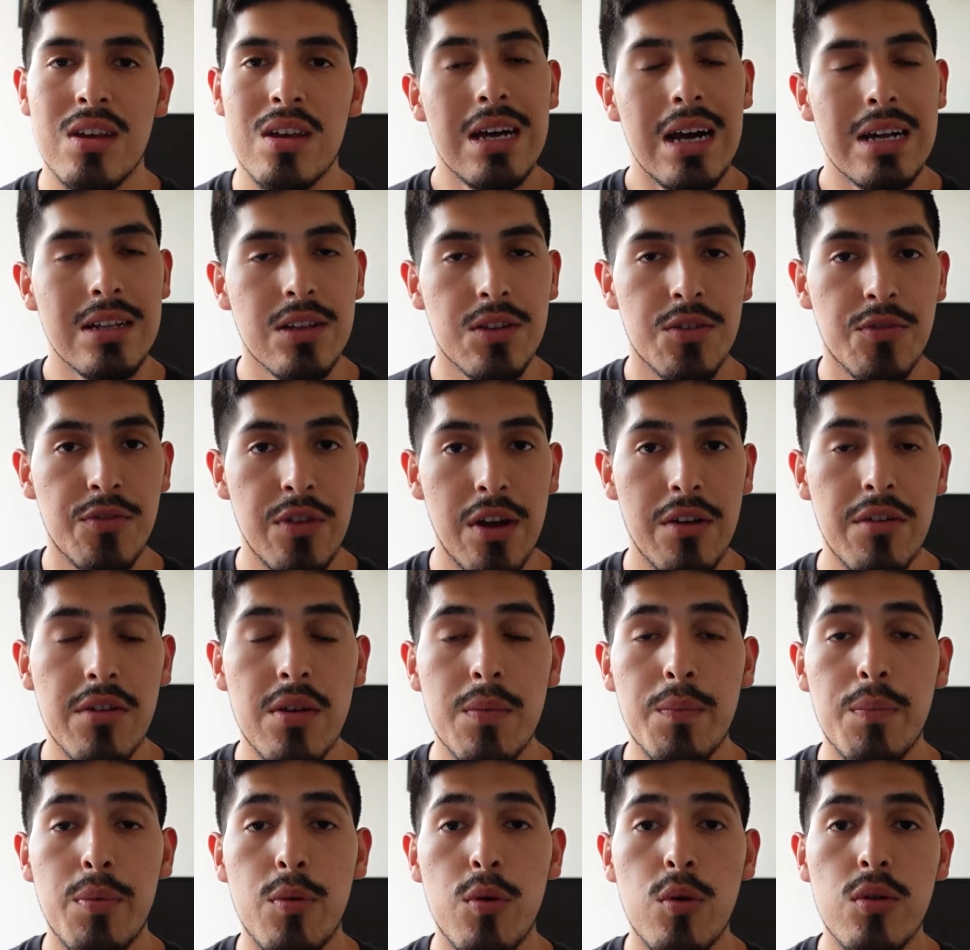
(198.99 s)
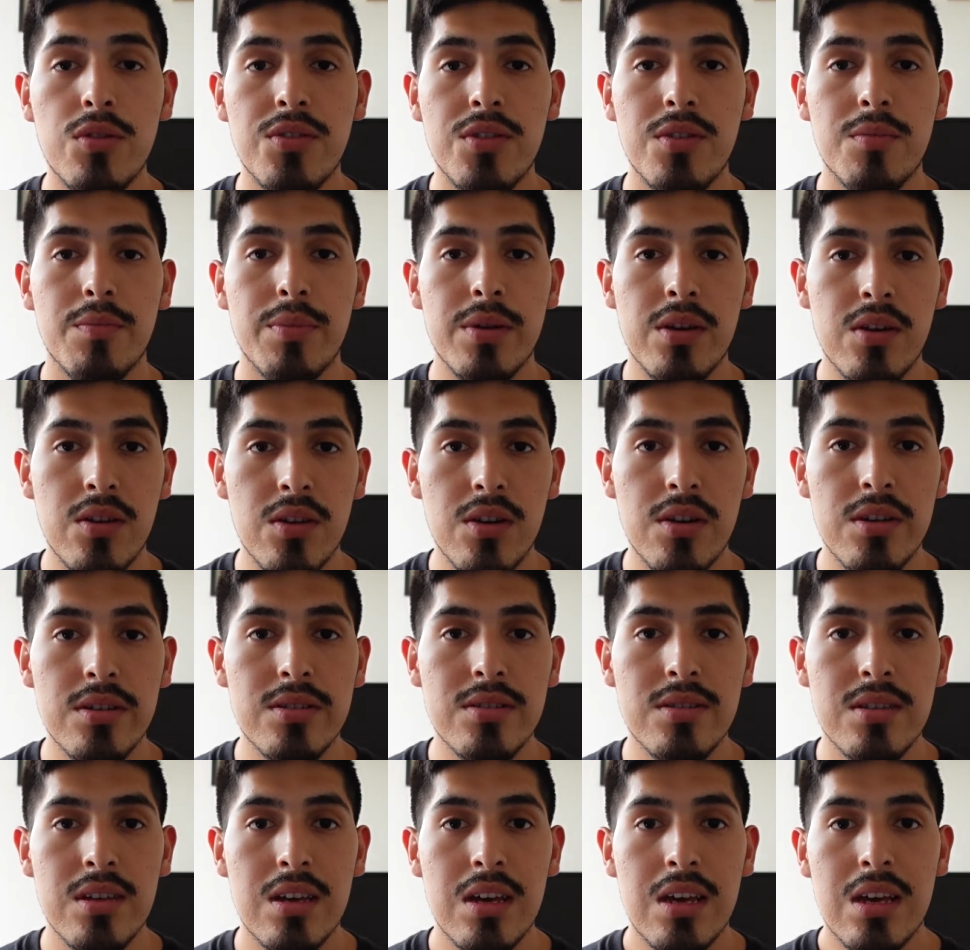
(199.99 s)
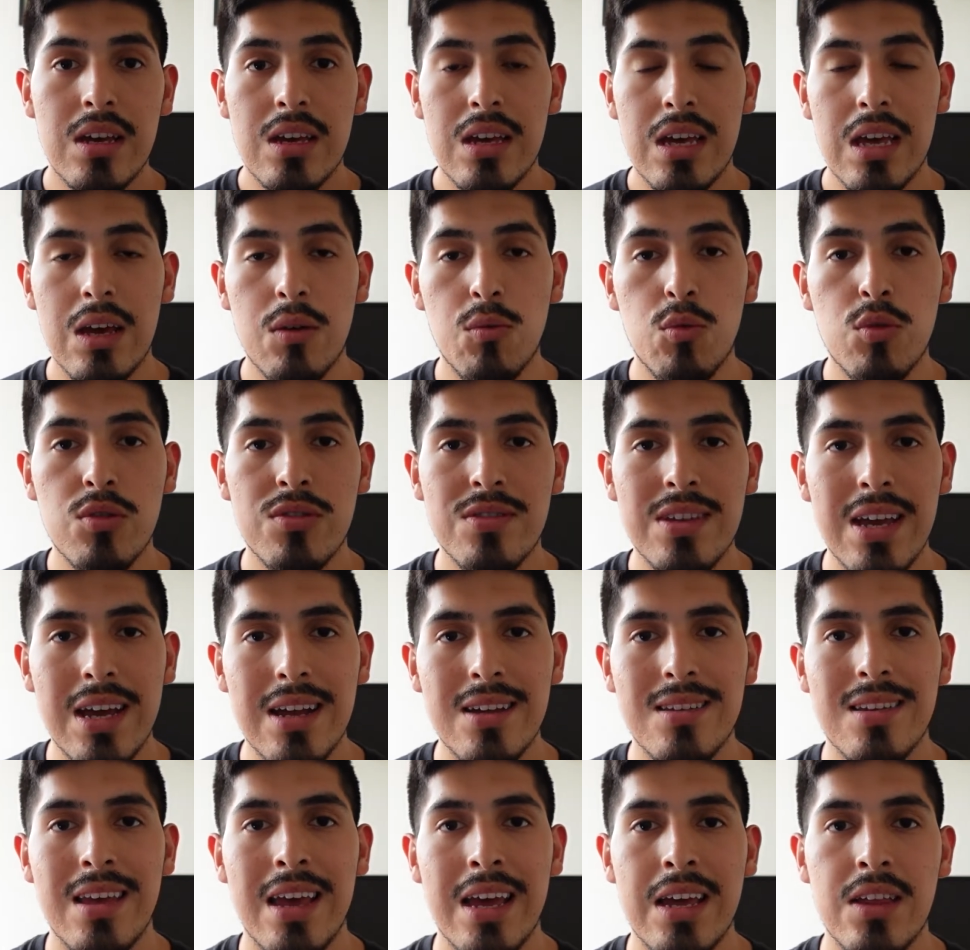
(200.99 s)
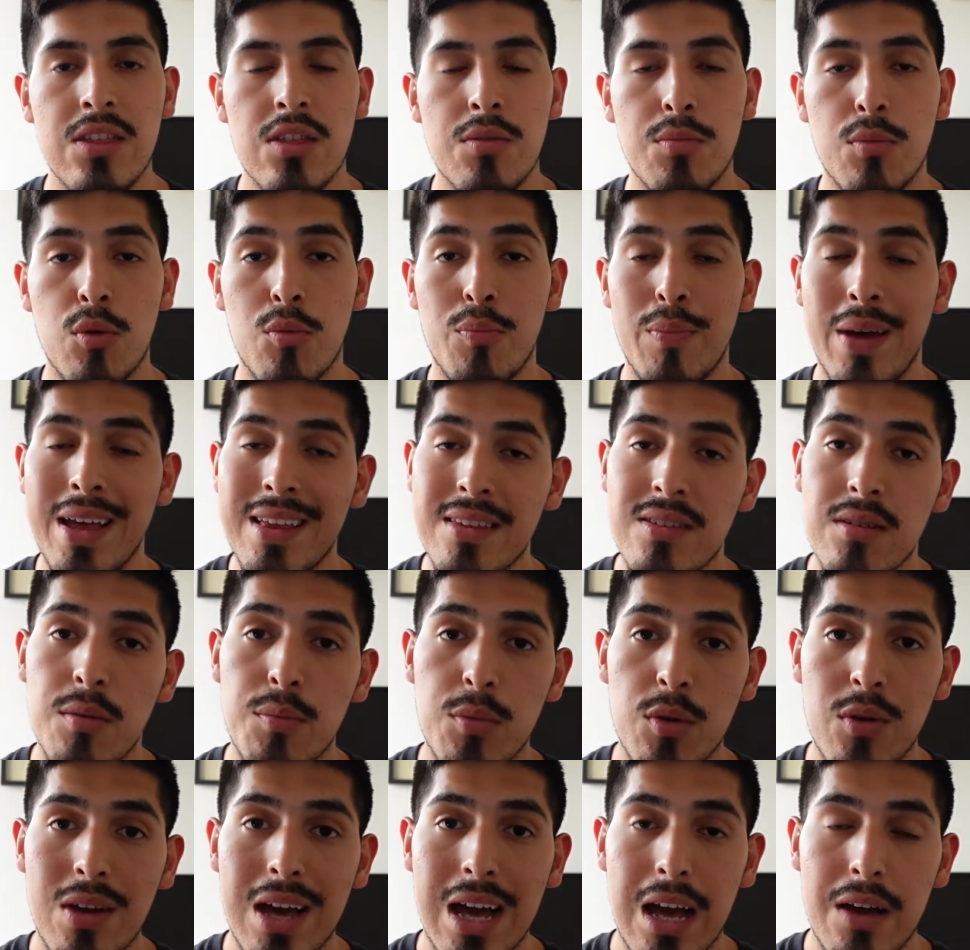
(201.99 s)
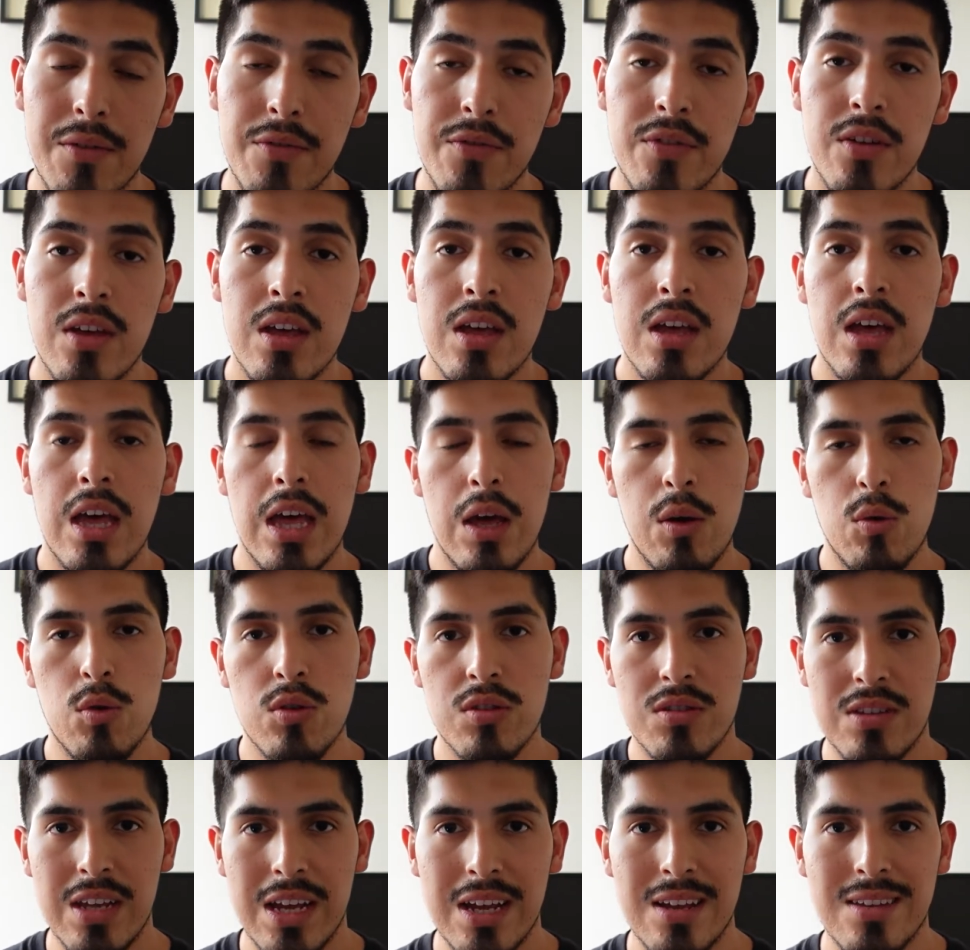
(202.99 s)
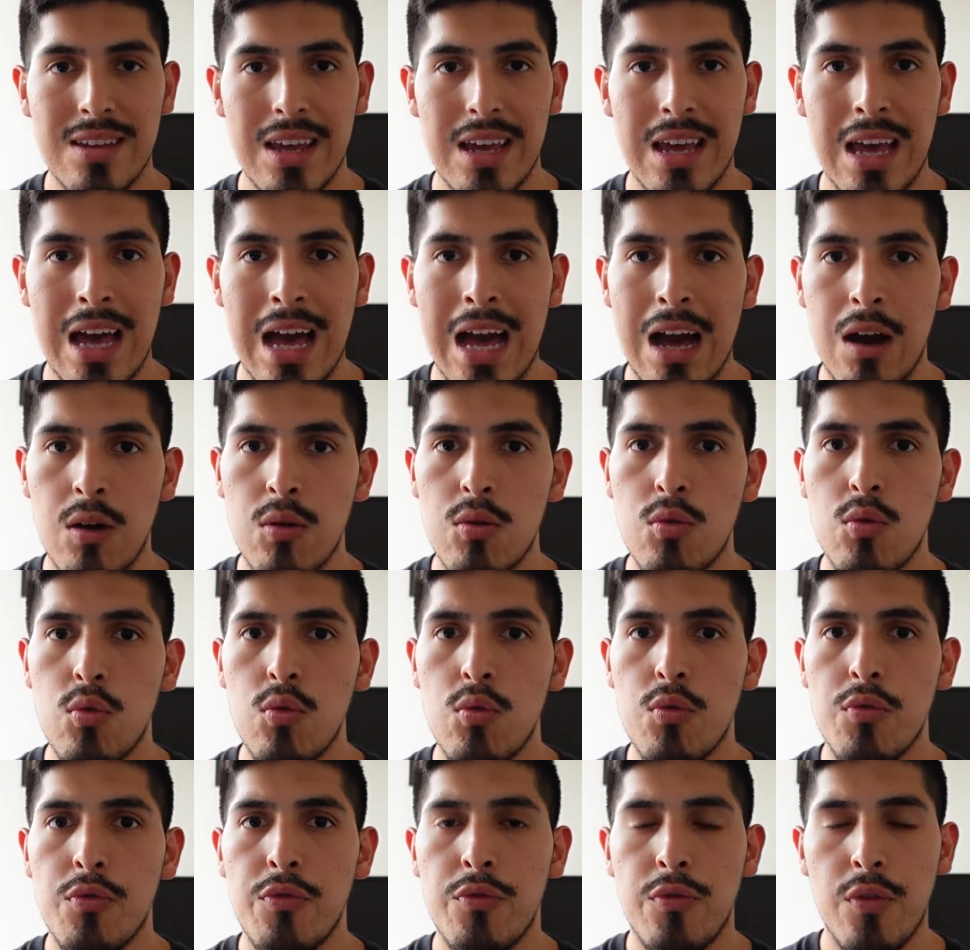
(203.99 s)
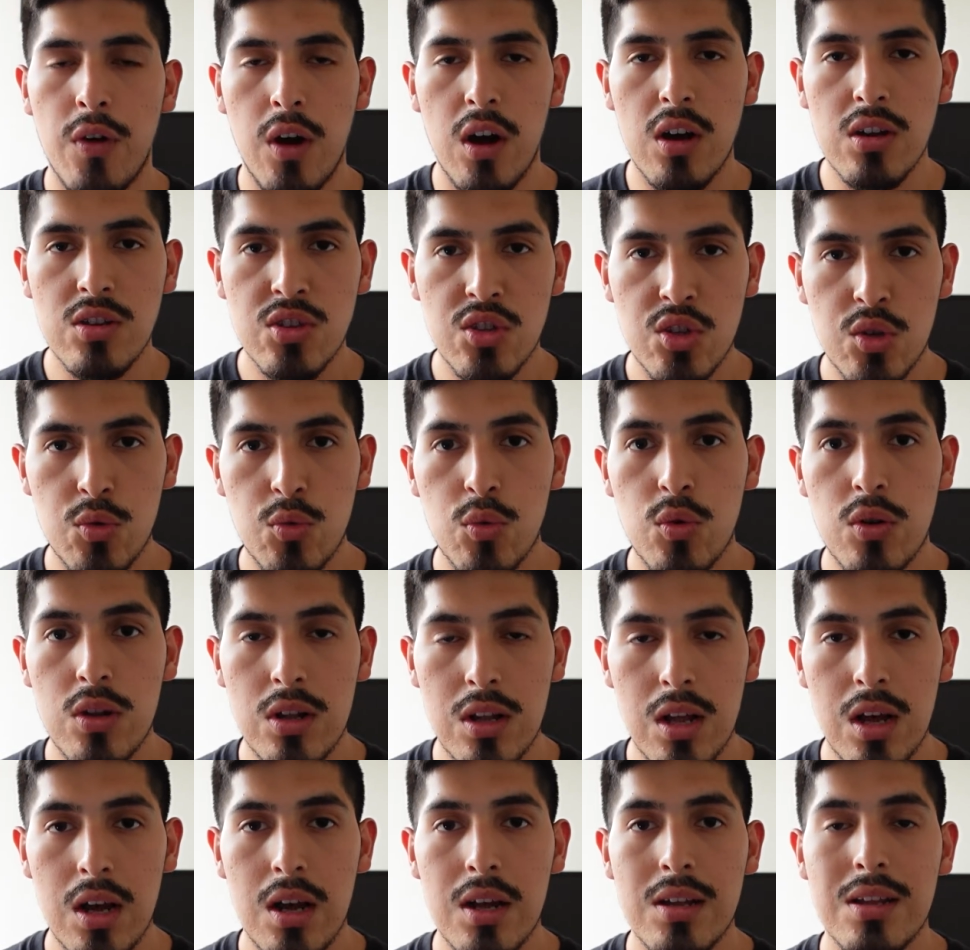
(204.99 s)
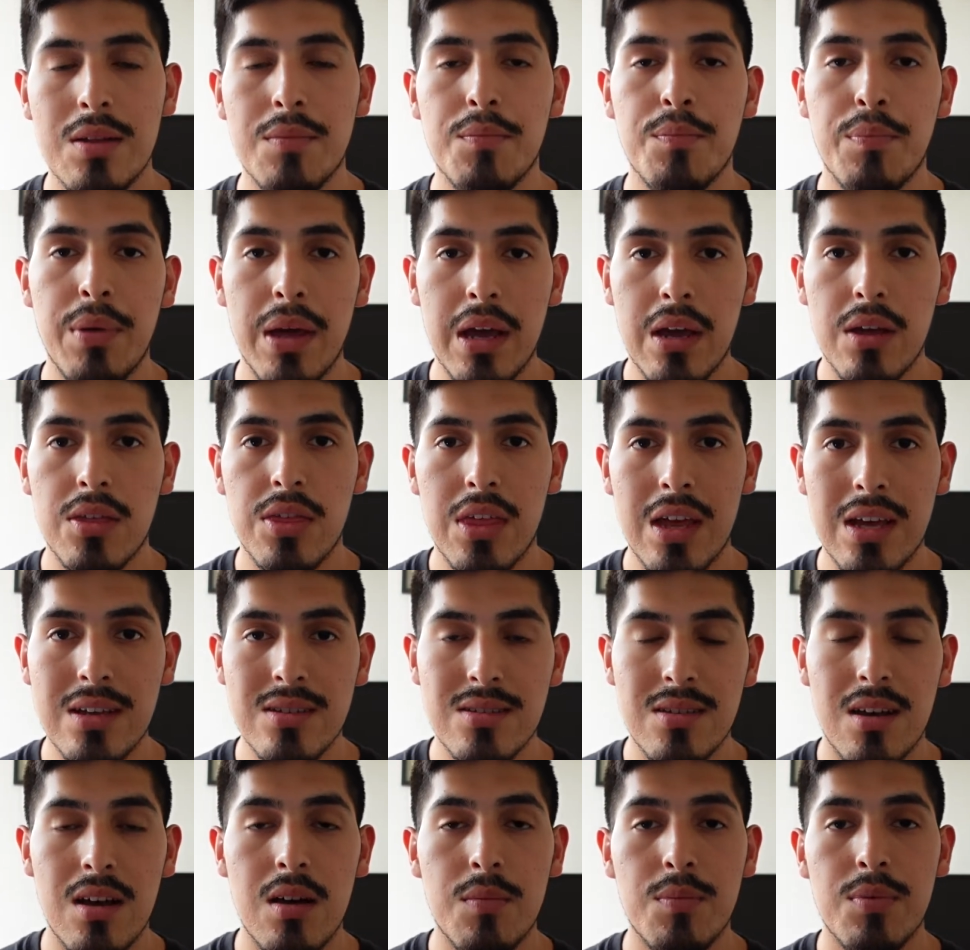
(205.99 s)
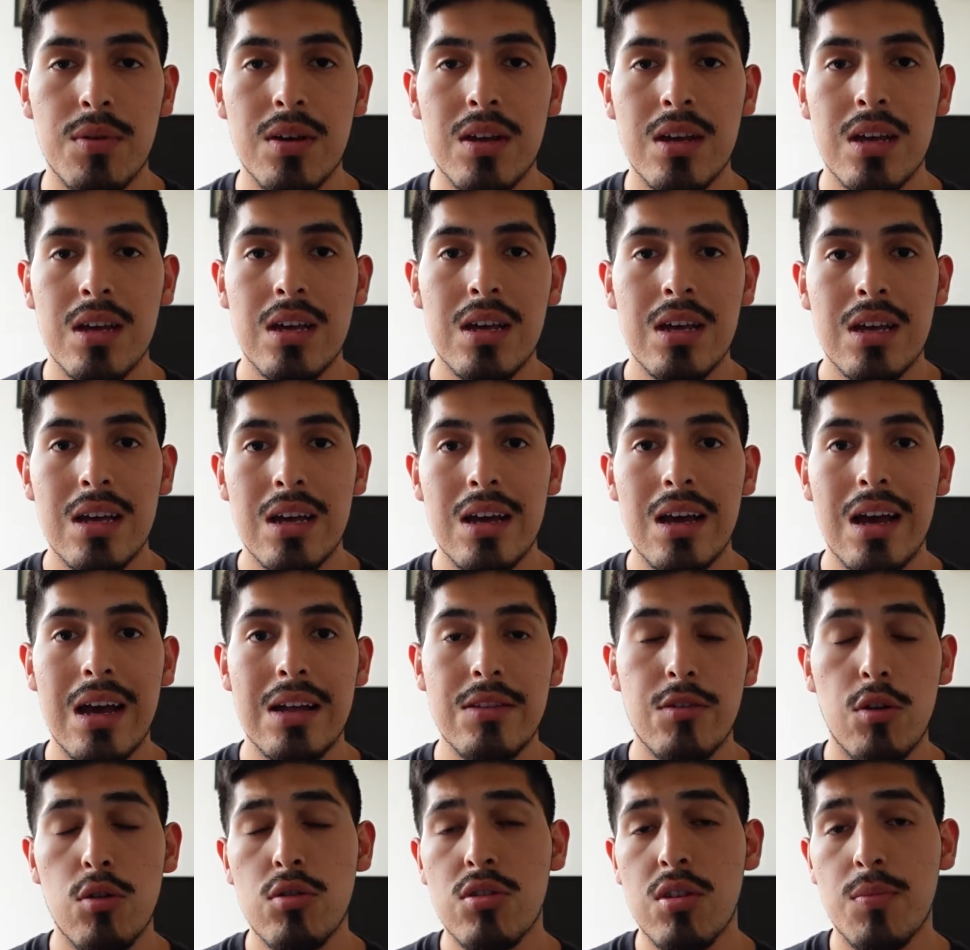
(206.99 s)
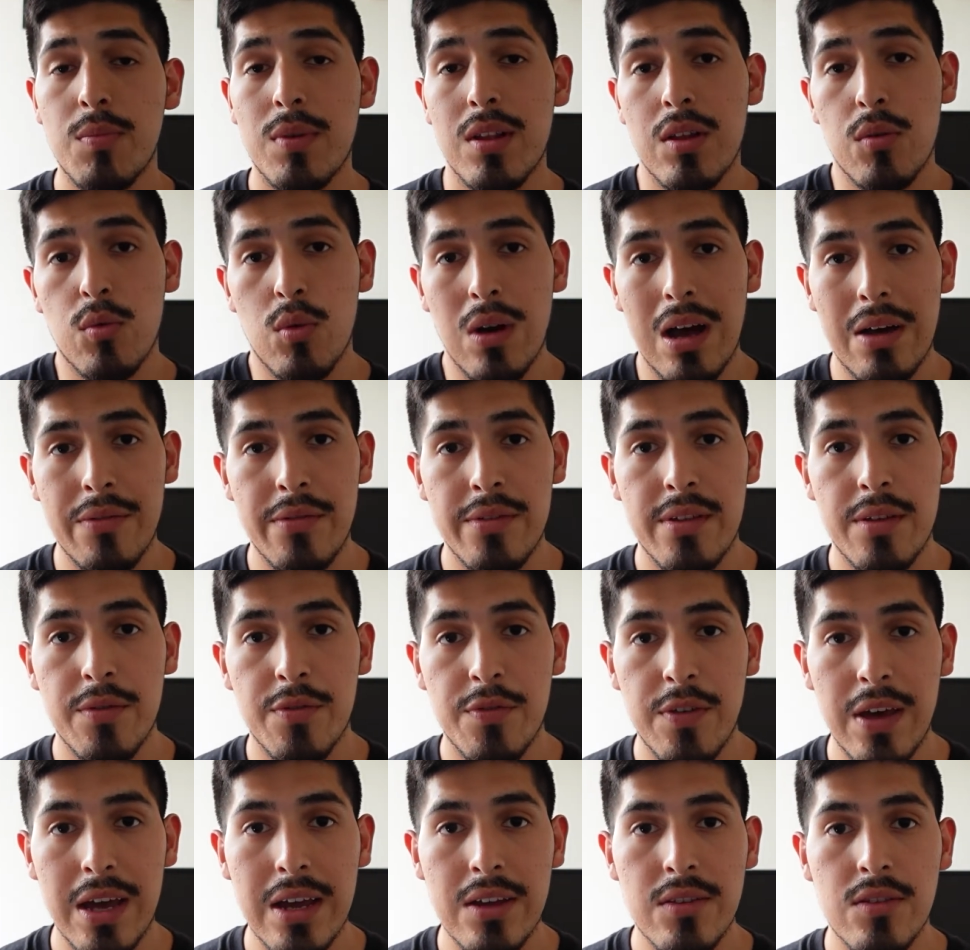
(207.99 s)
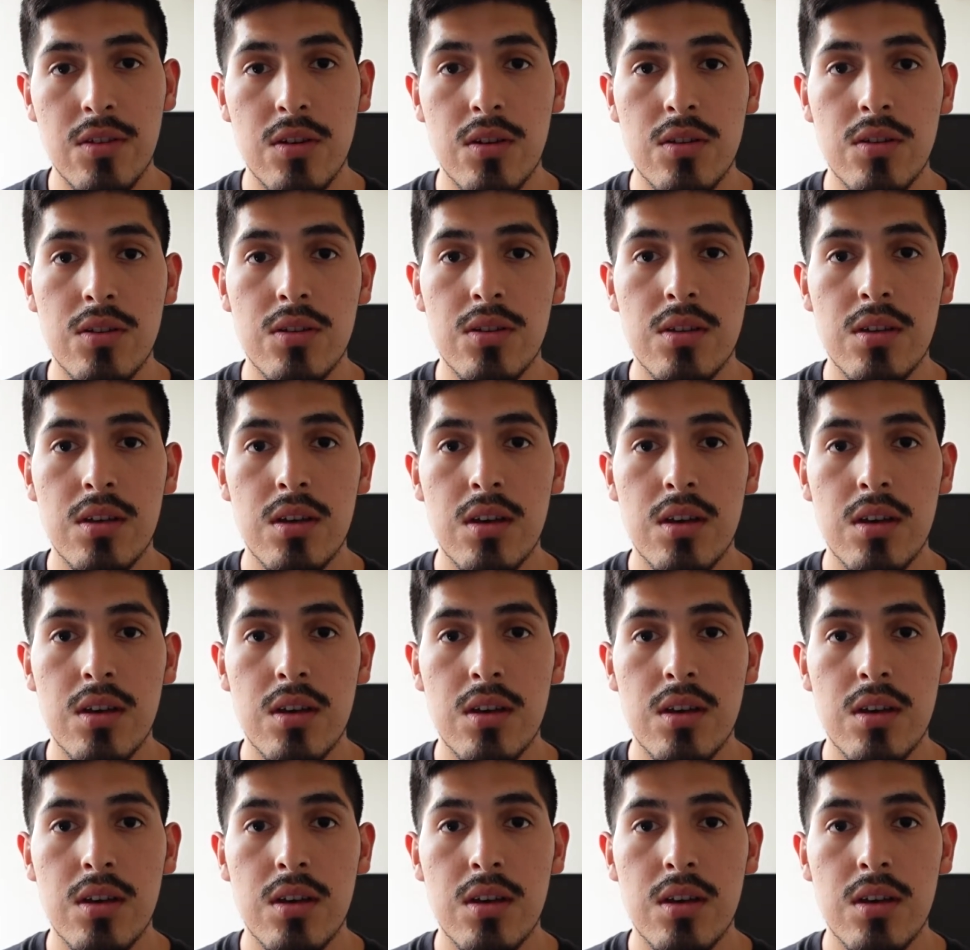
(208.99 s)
And it's very important because it will dictate the momentum you have, it will dictate how fast you will learn and pick things up, and ultimately will have an effect on